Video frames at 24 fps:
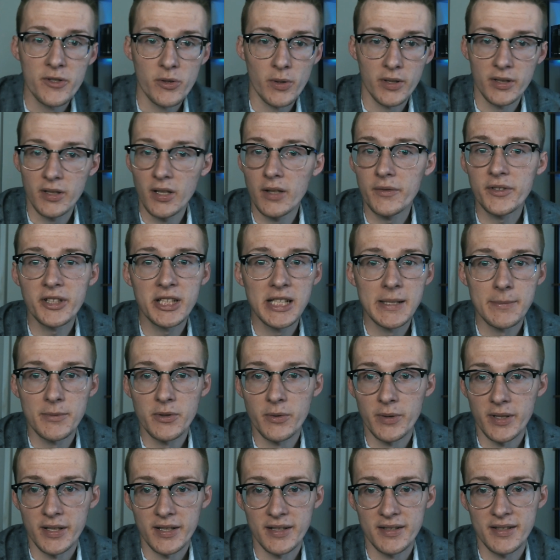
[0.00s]
So I'd love to
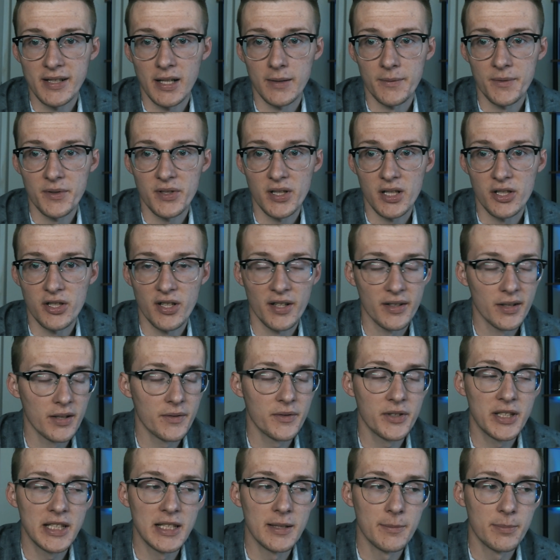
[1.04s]
keep doing this conversation.
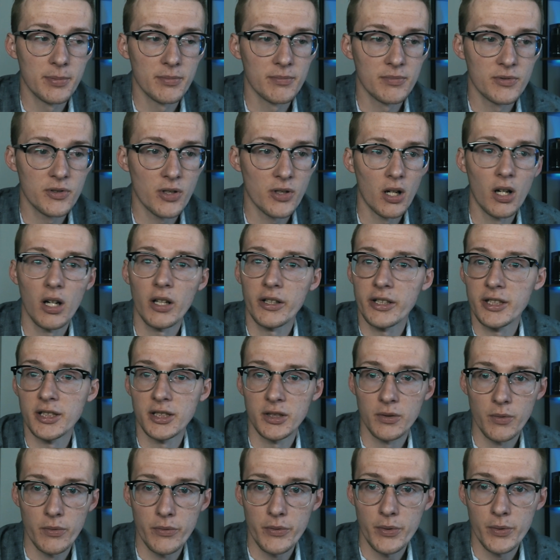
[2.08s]
I'd love to keep
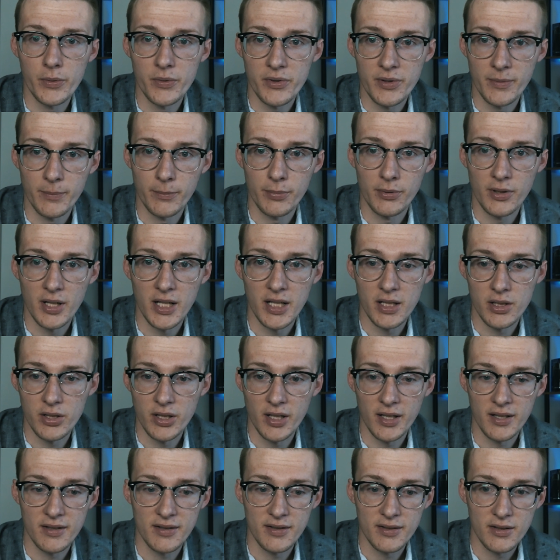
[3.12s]
talking you through some
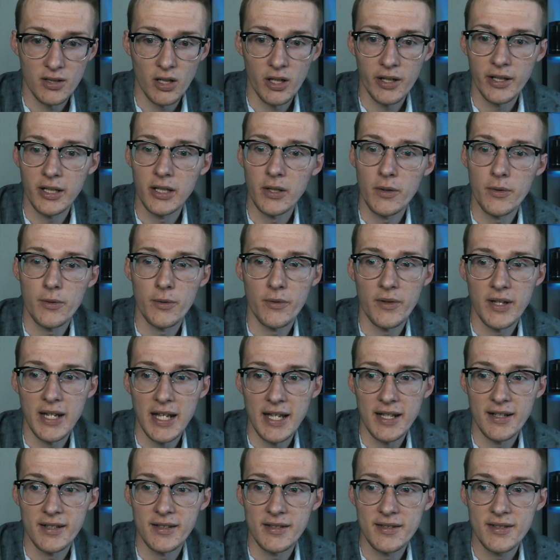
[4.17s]
projects, talking you through
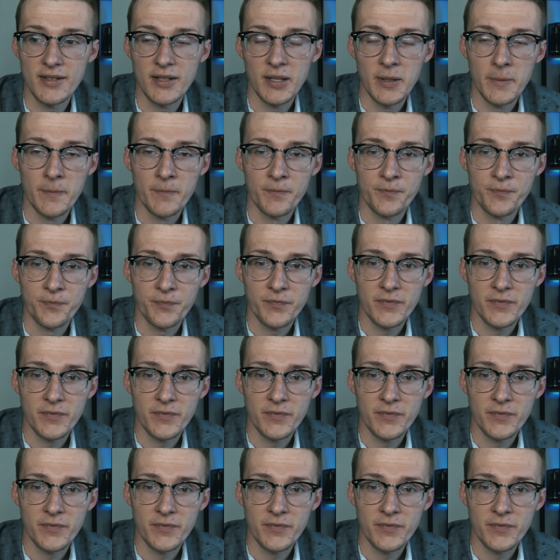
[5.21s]
the edits.